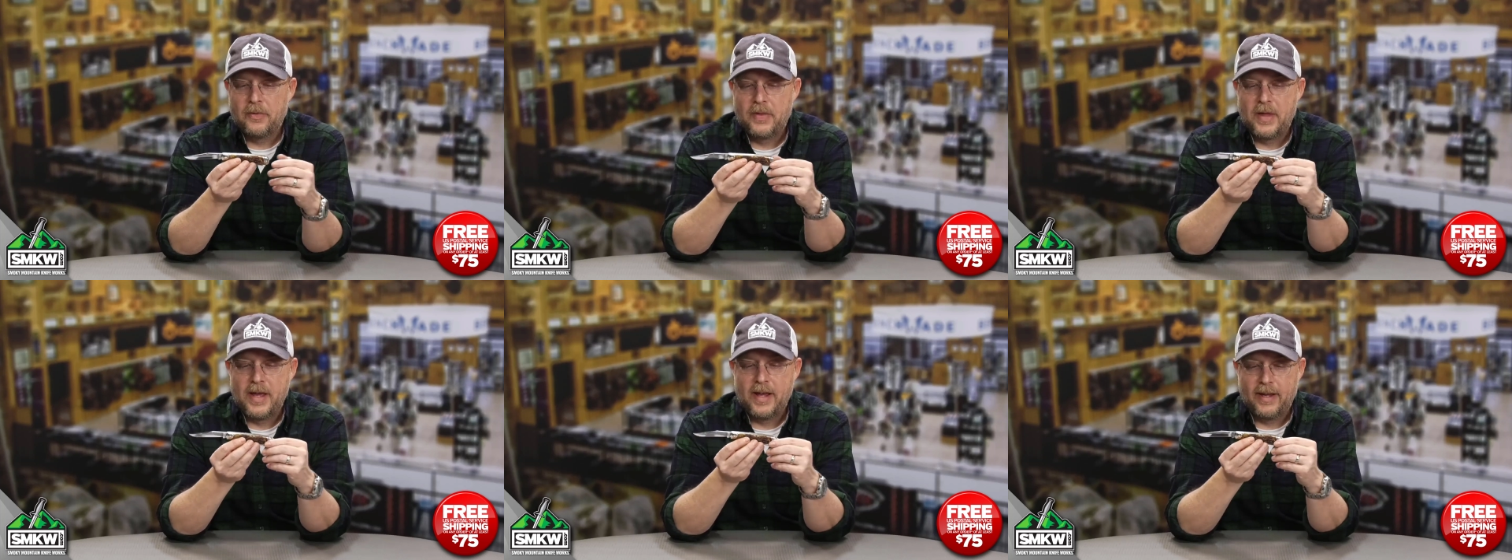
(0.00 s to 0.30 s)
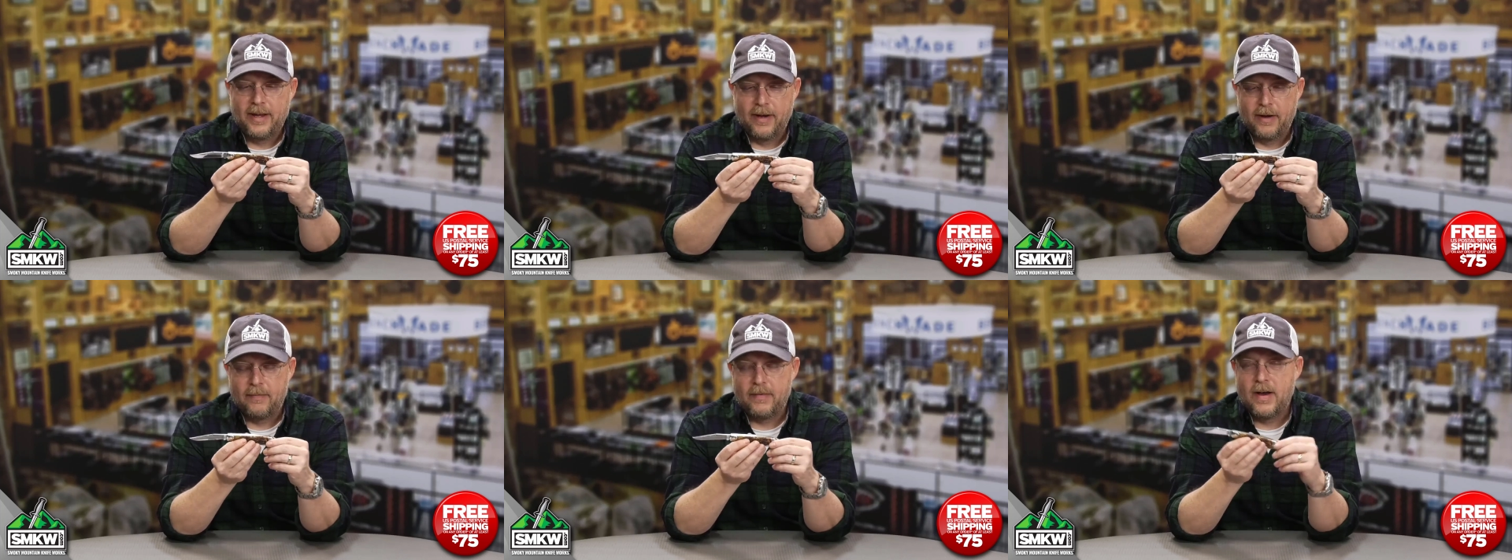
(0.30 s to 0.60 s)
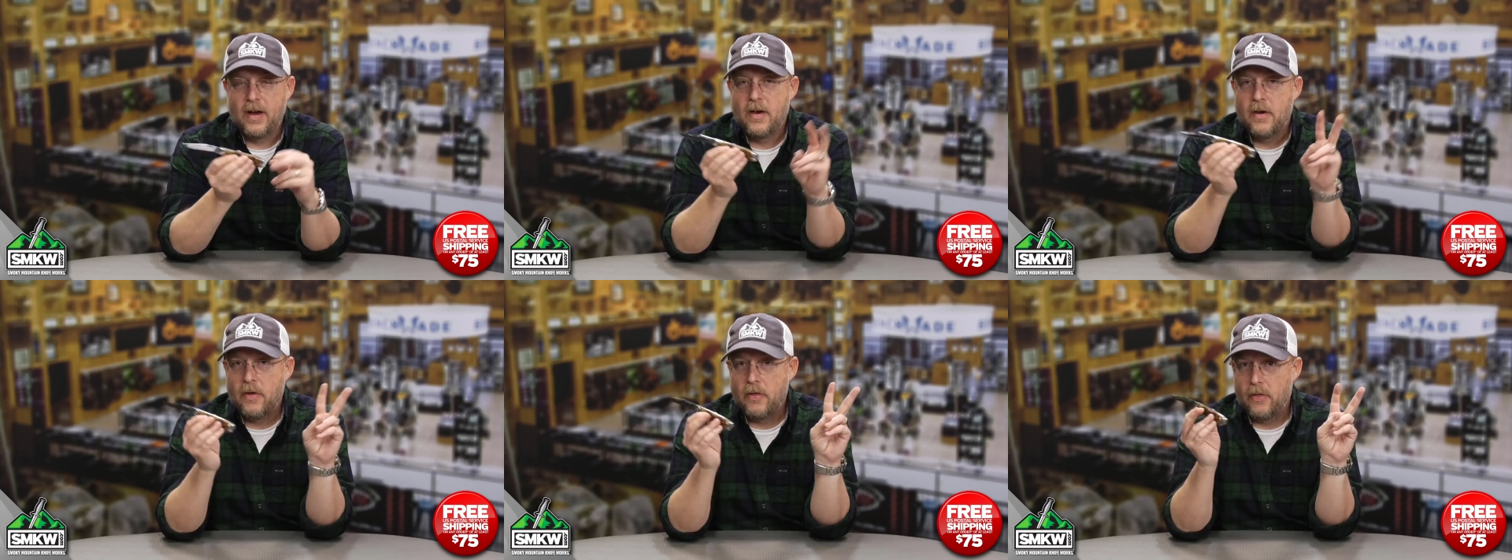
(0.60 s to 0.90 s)
think
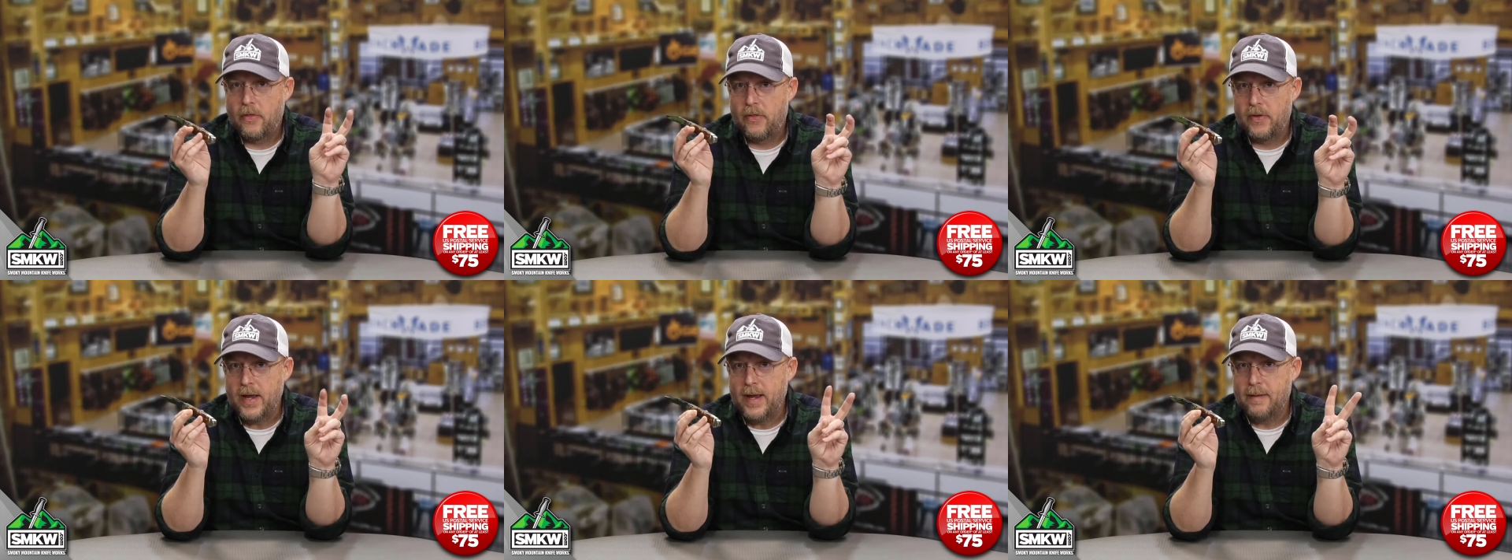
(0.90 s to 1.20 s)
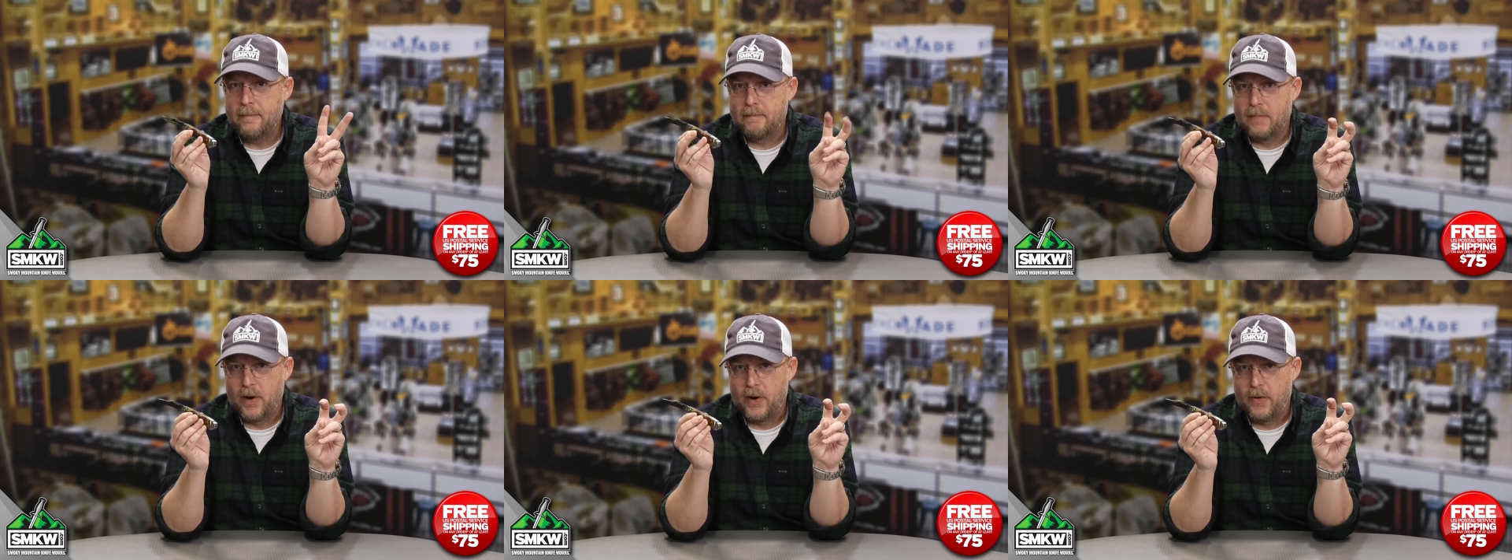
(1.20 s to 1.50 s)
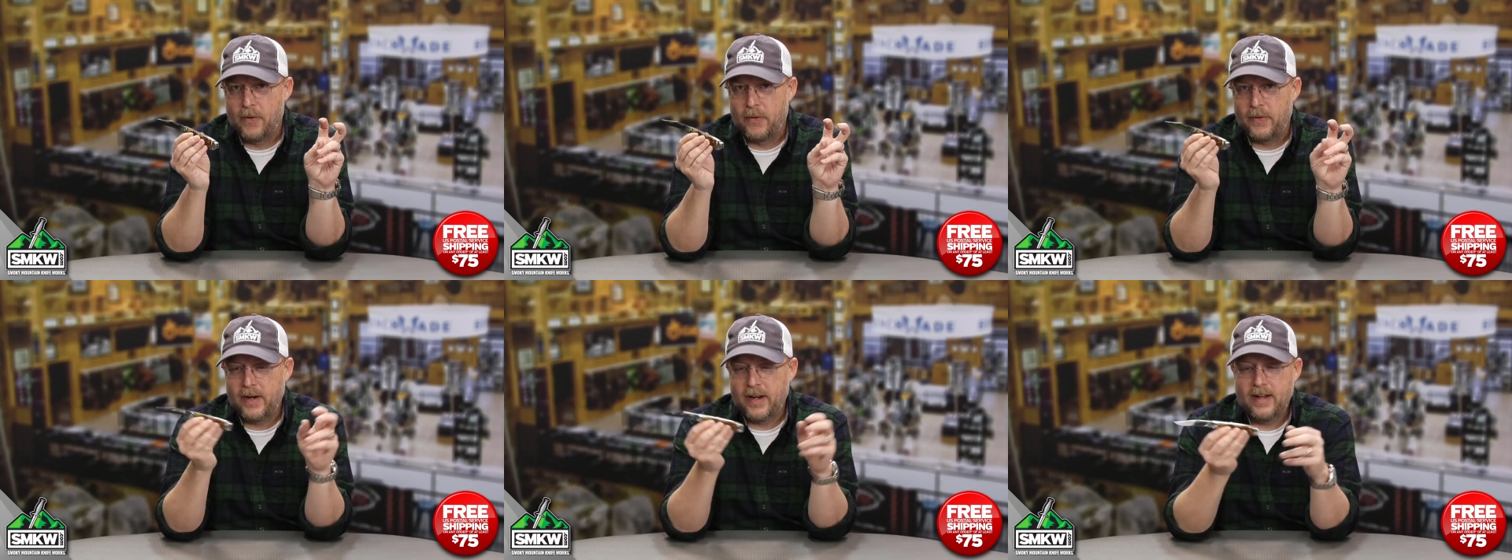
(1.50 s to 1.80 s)
of Thing
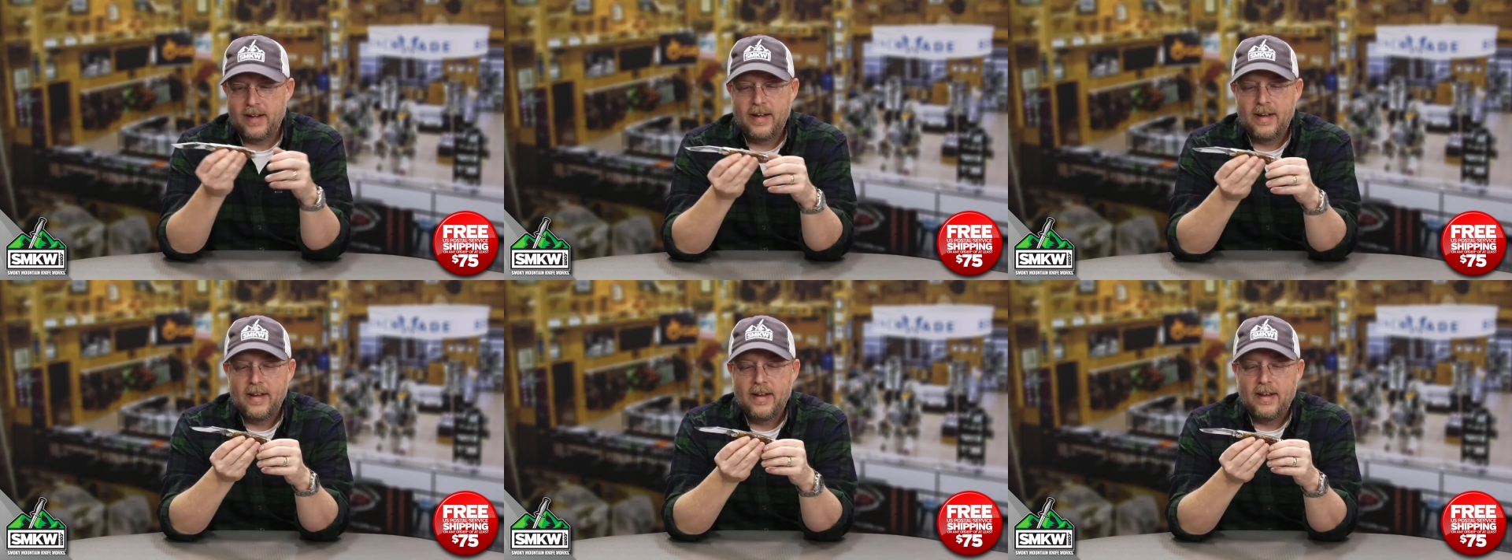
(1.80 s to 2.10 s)
Bone